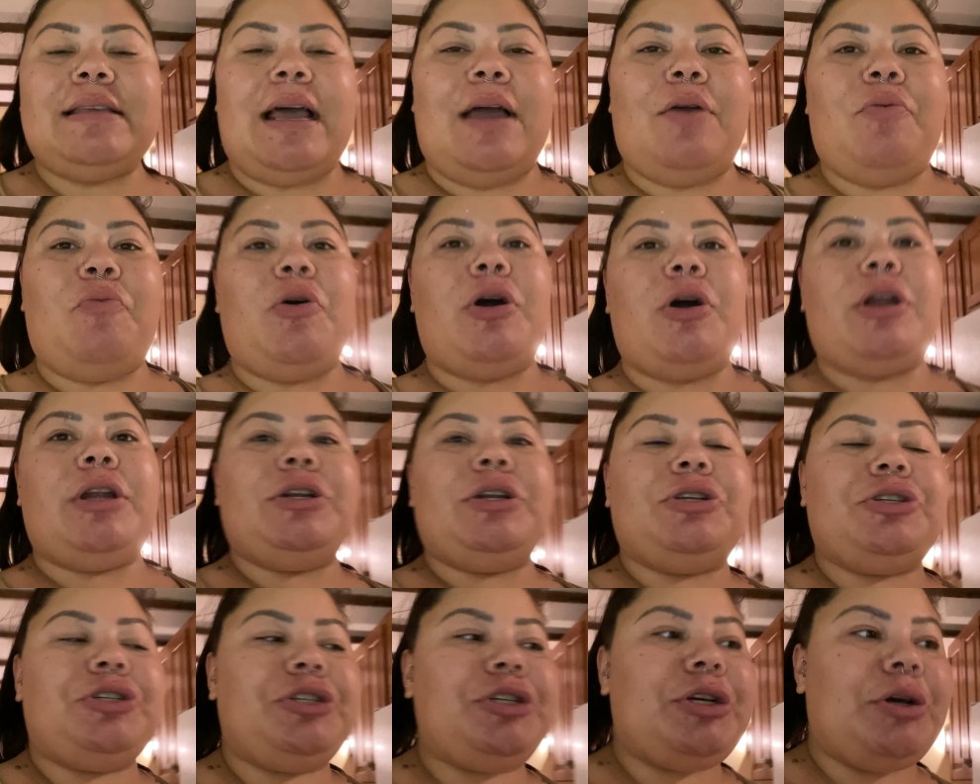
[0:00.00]
i wanted
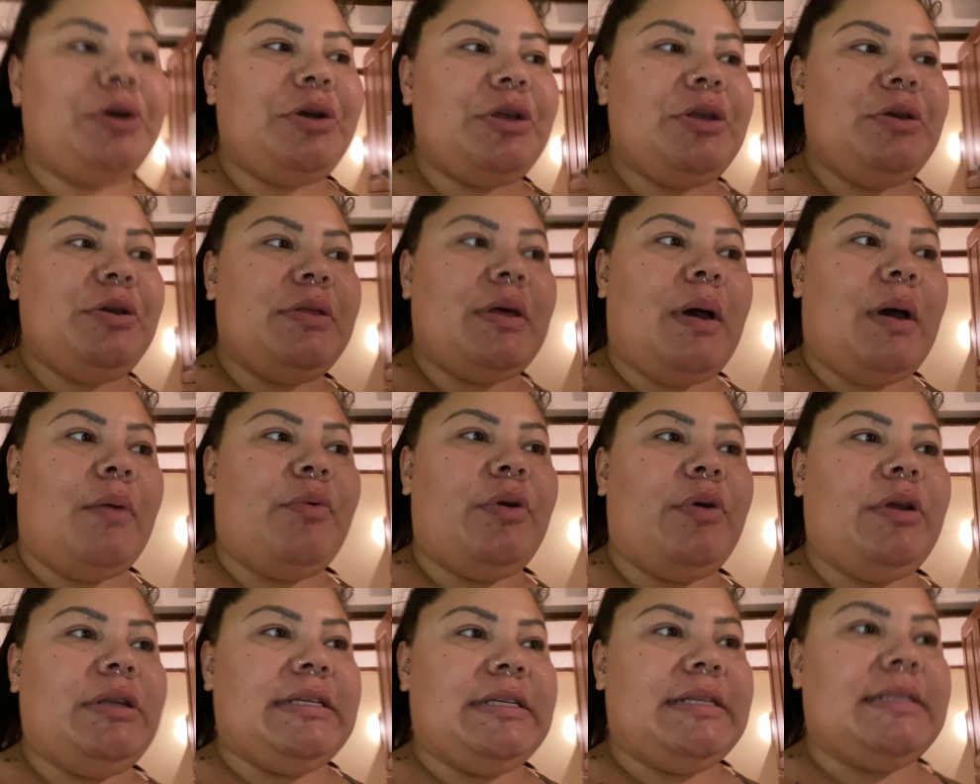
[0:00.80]
to show you that
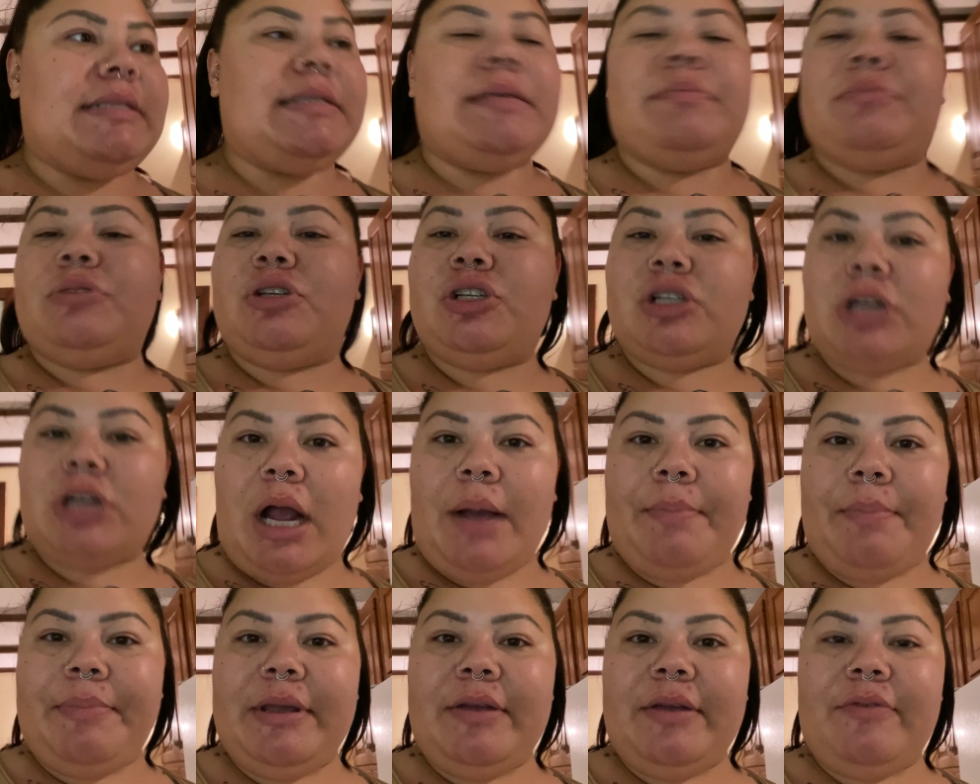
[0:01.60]
we did some
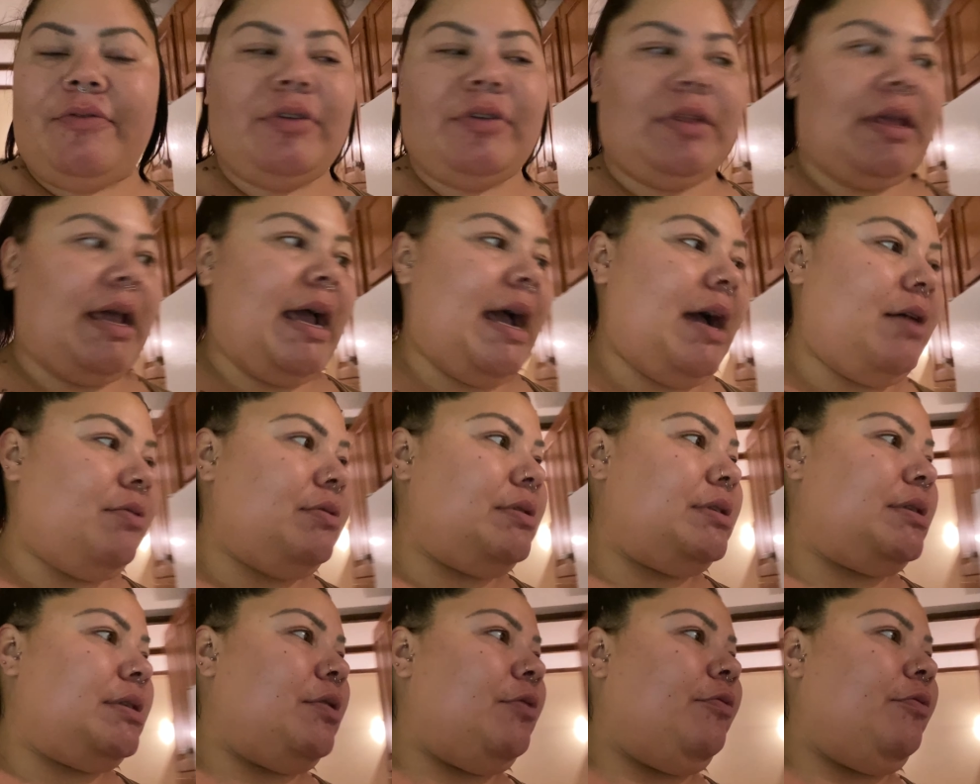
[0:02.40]
shopping for the
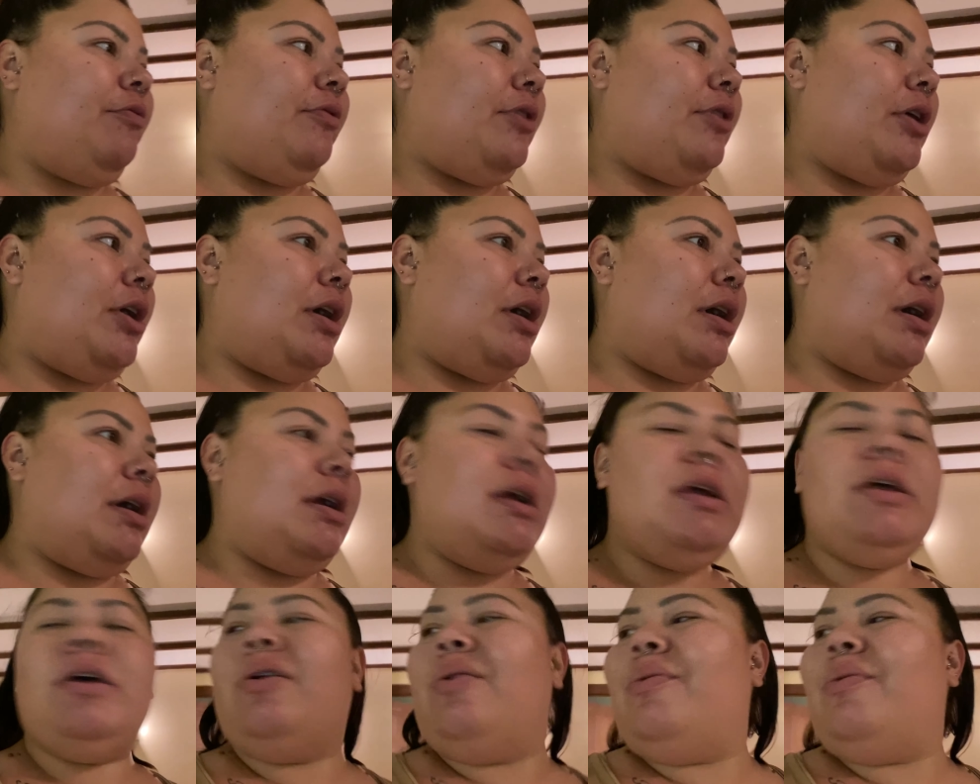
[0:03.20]
house so far